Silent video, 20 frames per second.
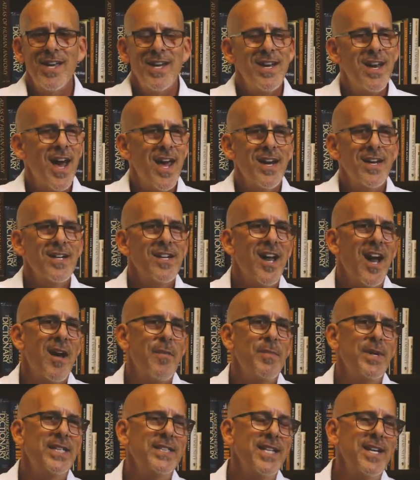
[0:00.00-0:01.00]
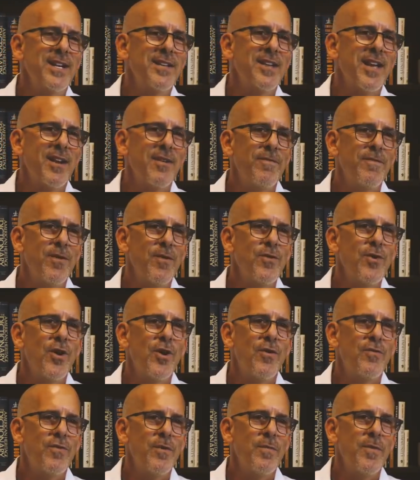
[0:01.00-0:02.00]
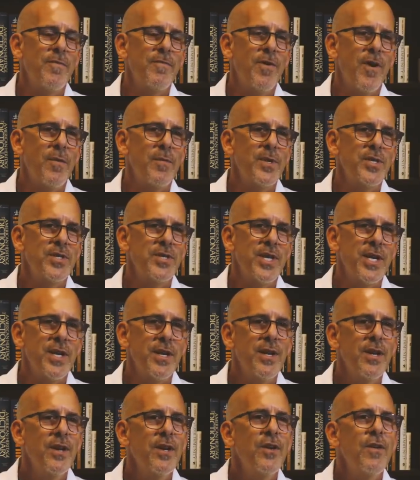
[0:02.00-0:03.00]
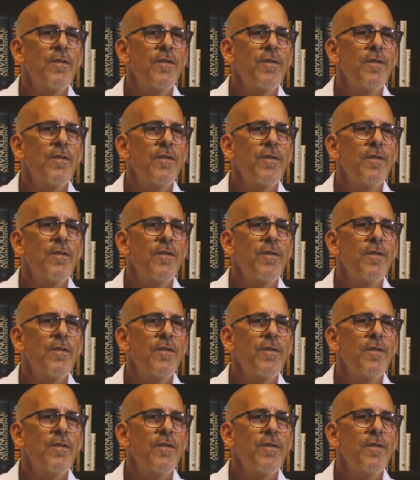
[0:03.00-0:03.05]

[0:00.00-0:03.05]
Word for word: not uncommonly I'll get a phone call from the pharmacy